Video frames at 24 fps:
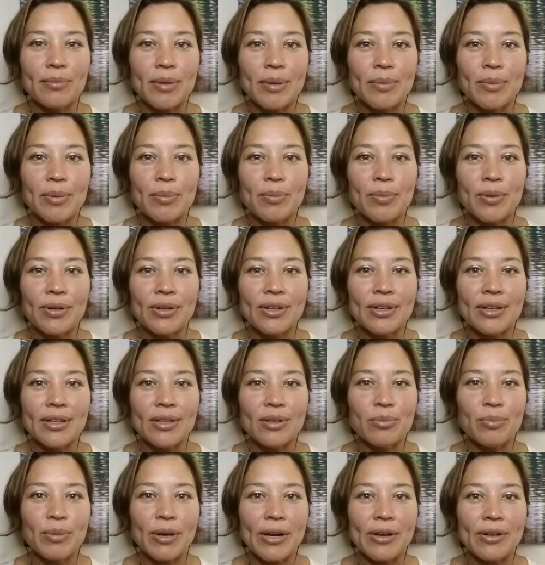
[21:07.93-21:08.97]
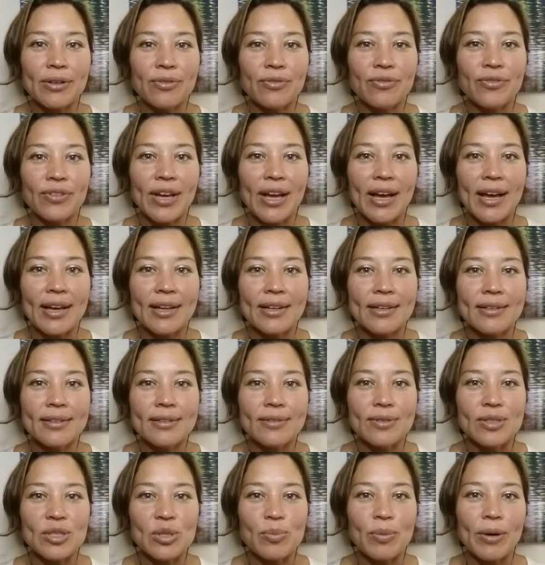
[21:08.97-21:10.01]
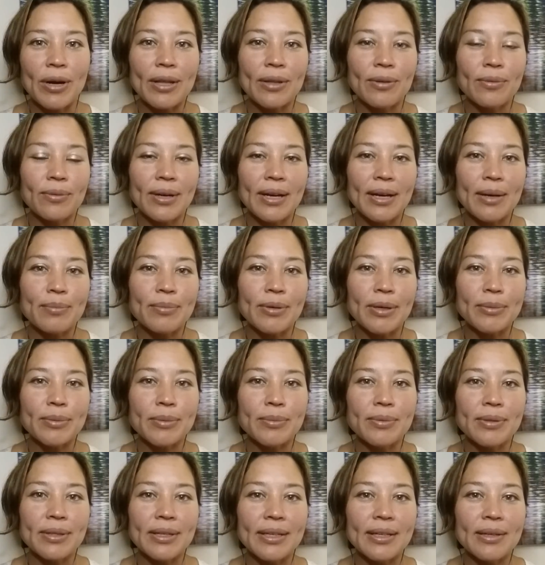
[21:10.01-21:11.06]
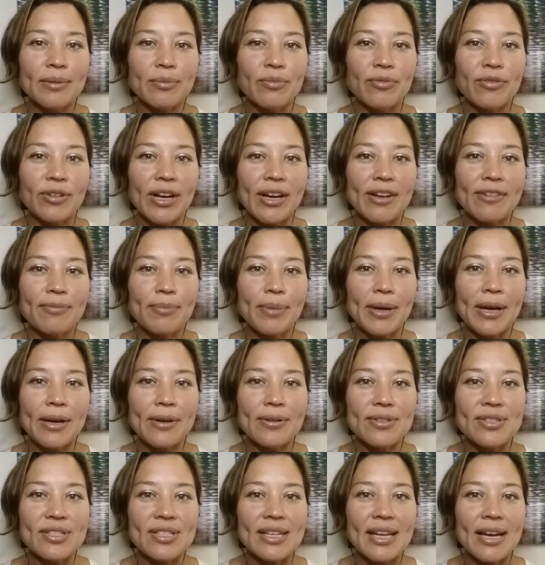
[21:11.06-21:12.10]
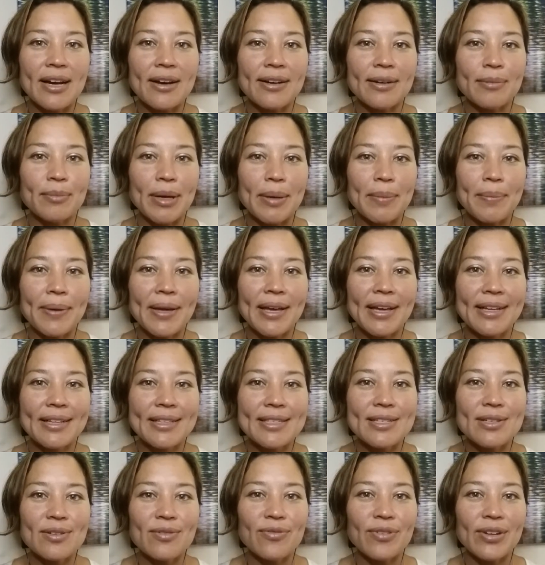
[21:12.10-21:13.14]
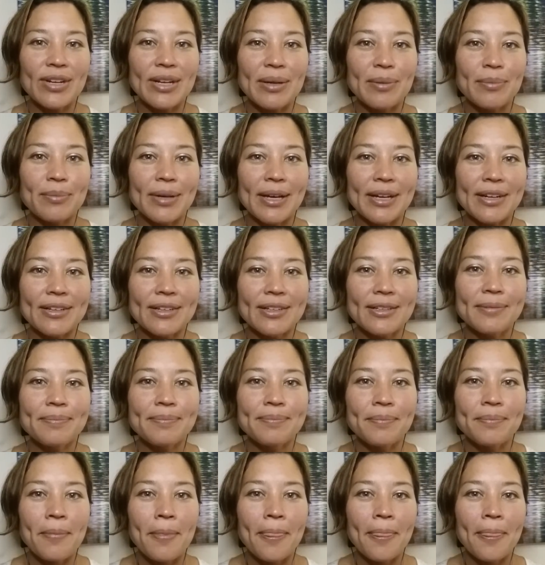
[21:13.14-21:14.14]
maybe burn another pound of fat, which, by the way, I probably am 5 pounds down and my pants are fitting better.